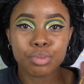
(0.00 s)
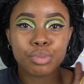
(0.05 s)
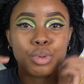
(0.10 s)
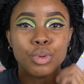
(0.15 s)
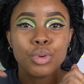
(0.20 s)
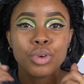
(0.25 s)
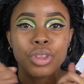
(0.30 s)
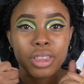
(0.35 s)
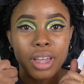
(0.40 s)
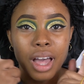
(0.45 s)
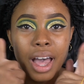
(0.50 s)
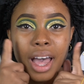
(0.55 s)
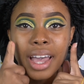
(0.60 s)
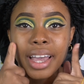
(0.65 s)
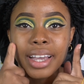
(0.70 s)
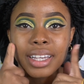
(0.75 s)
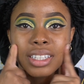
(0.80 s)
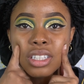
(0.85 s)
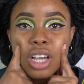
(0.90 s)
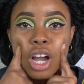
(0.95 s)
both
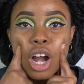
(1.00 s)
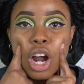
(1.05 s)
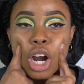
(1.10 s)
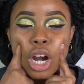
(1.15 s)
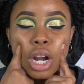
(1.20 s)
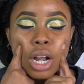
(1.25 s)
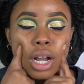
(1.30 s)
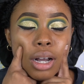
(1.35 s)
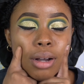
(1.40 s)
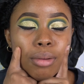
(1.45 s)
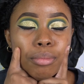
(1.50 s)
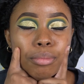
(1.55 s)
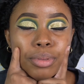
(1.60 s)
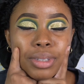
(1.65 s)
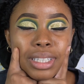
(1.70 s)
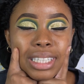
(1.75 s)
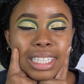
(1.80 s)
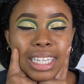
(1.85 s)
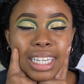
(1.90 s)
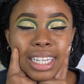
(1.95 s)
eyes are
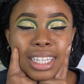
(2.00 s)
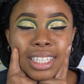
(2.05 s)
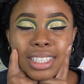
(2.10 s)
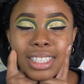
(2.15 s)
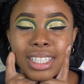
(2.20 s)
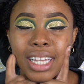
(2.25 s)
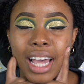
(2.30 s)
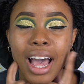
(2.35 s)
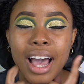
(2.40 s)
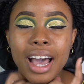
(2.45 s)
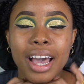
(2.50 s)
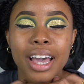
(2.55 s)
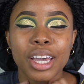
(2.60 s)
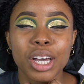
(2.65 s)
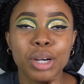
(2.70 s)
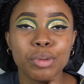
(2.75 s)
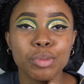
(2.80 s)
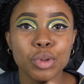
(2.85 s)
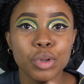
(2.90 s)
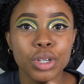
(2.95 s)
complete, I
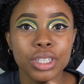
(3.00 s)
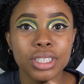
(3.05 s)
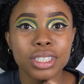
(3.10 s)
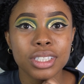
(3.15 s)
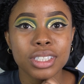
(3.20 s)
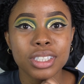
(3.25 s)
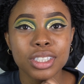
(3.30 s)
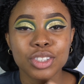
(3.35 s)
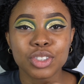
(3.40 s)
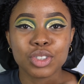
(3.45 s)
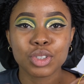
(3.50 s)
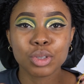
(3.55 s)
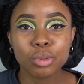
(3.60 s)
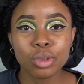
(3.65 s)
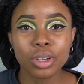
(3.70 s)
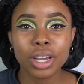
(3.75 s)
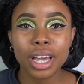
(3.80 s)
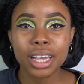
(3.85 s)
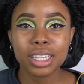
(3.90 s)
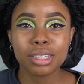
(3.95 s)
am going to zoom you
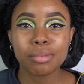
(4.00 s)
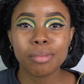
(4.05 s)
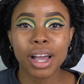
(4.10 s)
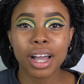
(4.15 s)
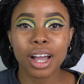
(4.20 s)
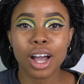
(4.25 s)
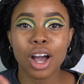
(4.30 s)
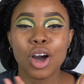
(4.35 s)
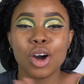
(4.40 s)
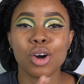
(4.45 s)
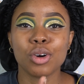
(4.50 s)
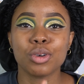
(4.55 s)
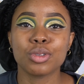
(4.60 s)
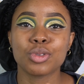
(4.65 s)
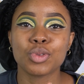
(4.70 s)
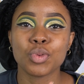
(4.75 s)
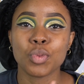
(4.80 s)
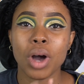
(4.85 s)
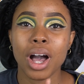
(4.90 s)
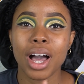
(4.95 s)
guys back out
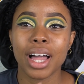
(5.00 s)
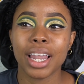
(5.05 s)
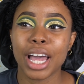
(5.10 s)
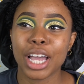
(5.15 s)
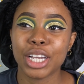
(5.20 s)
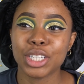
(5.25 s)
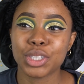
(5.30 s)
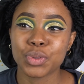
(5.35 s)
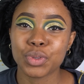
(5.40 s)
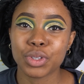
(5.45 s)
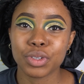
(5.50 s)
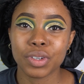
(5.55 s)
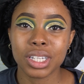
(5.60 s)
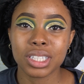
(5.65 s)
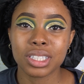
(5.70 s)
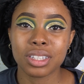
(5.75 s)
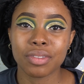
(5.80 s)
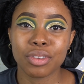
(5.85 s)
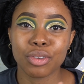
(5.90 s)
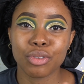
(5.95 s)
while I do the
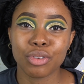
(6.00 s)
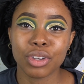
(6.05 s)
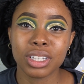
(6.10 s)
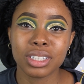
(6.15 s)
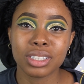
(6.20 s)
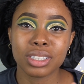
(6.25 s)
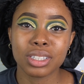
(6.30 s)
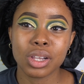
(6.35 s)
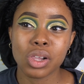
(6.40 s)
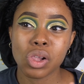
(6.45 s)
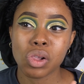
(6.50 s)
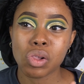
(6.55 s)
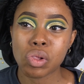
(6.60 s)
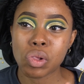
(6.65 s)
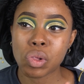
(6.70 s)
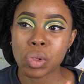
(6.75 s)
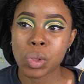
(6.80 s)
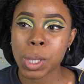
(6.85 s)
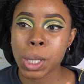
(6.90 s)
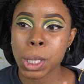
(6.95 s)
rest of the
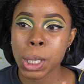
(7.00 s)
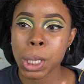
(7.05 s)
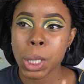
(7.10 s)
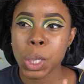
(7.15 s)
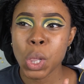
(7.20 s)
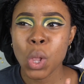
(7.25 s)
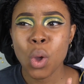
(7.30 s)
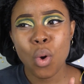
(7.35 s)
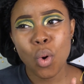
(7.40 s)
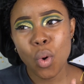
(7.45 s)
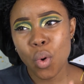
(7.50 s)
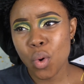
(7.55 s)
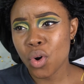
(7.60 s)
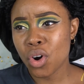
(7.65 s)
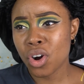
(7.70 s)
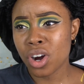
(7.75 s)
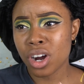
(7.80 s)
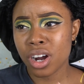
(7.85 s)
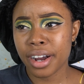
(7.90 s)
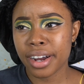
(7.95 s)
face.
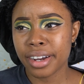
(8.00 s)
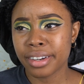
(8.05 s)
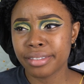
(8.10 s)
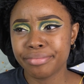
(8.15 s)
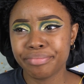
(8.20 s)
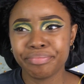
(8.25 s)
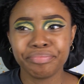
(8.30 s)
Or